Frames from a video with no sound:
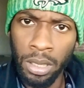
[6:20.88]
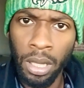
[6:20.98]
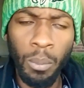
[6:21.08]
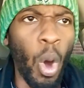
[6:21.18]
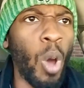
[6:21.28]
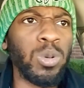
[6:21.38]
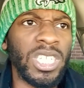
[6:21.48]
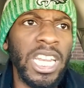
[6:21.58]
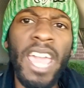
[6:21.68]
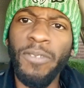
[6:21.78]
Boy, I was
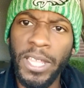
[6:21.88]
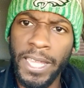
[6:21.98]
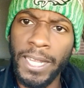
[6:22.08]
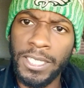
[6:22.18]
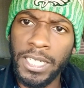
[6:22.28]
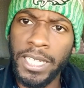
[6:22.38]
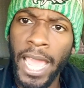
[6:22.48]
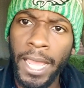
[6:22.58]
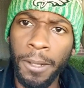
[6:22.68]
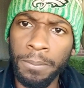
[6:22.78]
livid yesterday.